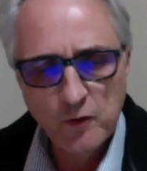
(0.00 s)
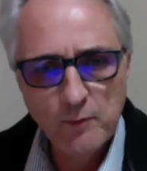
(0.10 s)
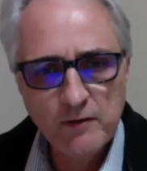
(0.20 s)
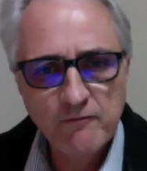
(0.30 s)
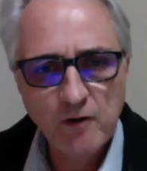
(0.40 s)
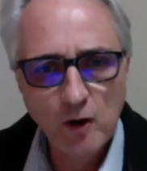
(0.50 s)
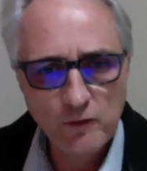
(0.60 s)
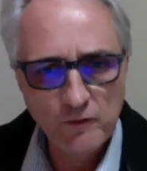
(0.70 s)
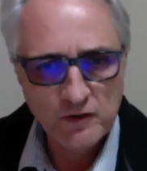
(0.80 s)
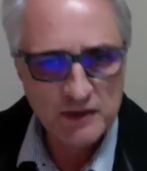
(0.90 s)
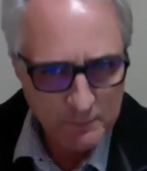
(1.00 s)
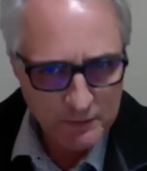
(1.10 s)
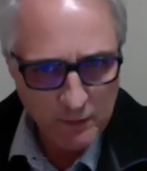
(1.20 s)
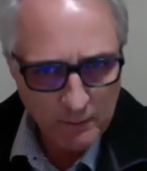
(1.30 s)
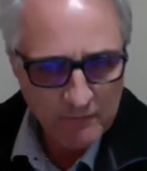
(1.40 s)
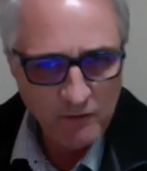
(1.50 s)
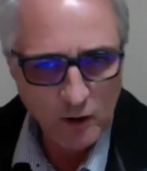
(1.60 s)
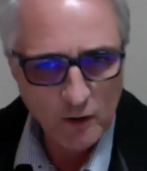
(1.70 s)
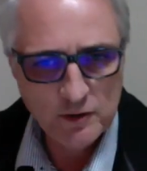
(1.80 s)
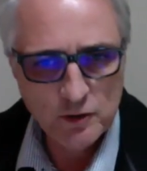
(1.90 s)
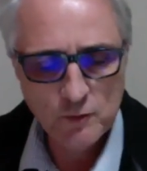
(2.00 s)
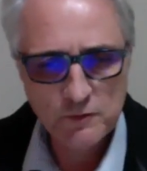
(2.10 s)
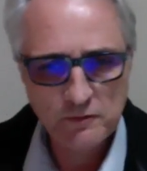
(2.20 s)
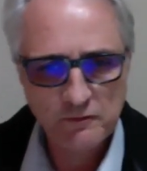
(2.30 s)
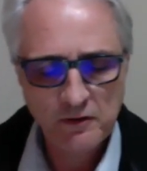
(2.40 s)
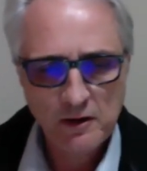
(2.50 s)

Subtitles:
been followed and the steps that have been followed in terms of